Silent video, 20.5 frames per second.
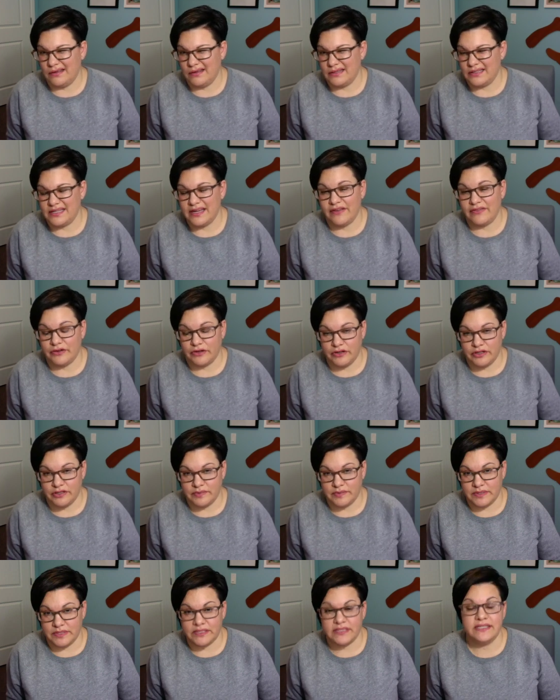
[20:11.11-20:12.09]
after
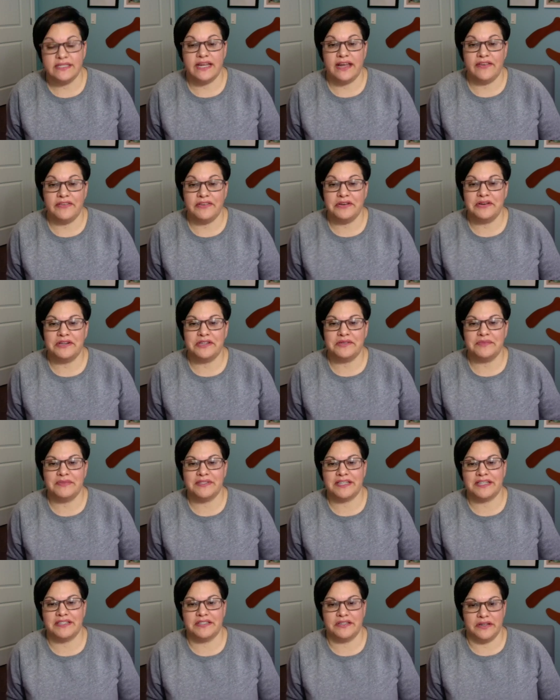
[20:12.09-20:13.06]
Christmas. Day after Christmas,
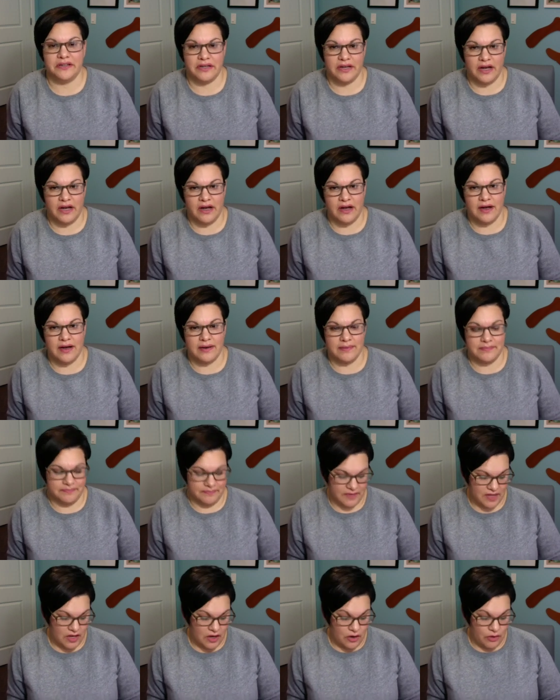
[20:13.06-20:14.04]
I took
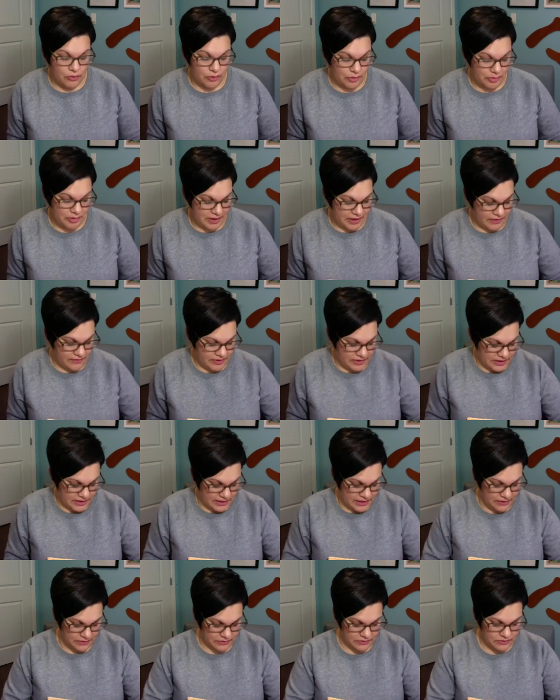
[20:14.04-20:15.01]
ripping everything
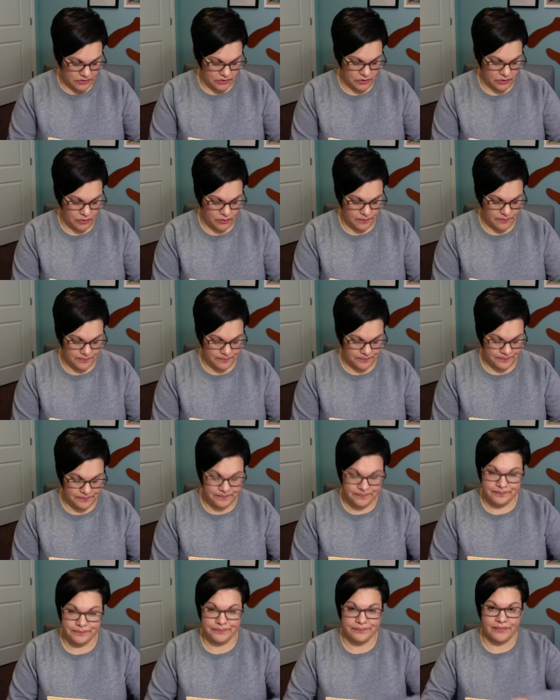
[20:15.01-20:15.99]
out. So
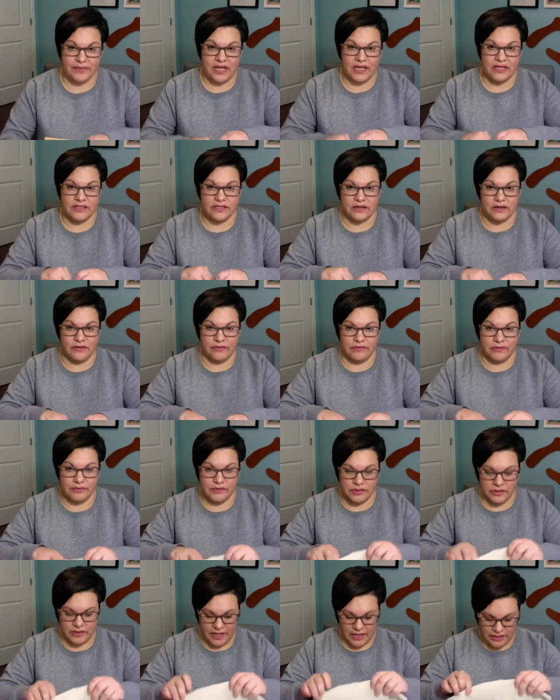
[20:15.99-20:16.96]
I started from
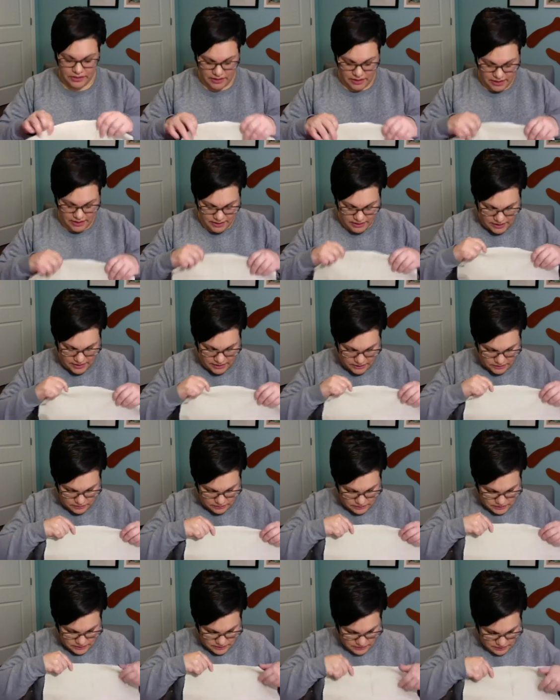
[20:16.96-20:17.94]
scratch. And this
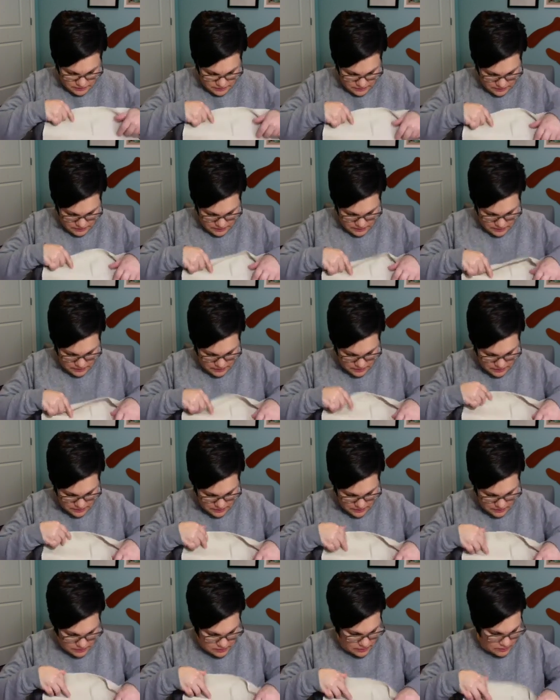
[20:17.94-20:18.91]
one
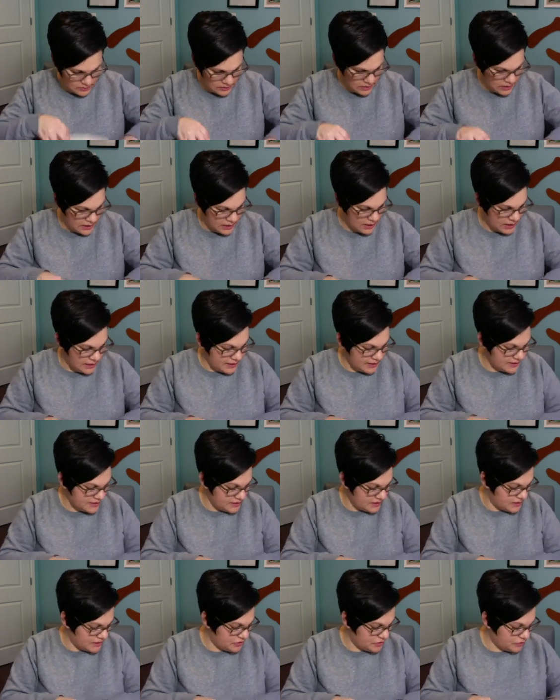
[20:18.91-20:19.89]
is a
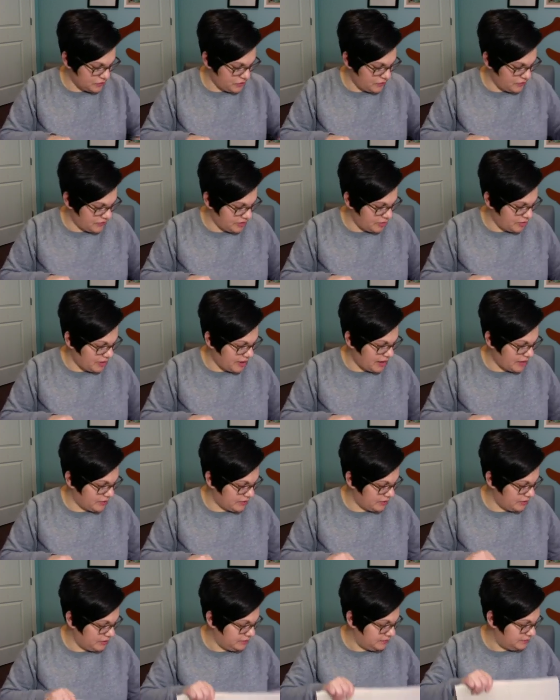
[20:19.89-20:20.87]
Stitch Rovia
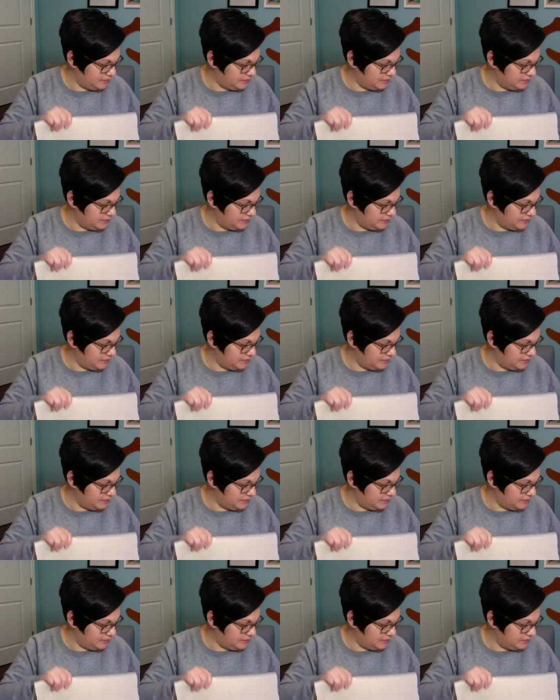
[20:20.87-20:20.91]
pattern.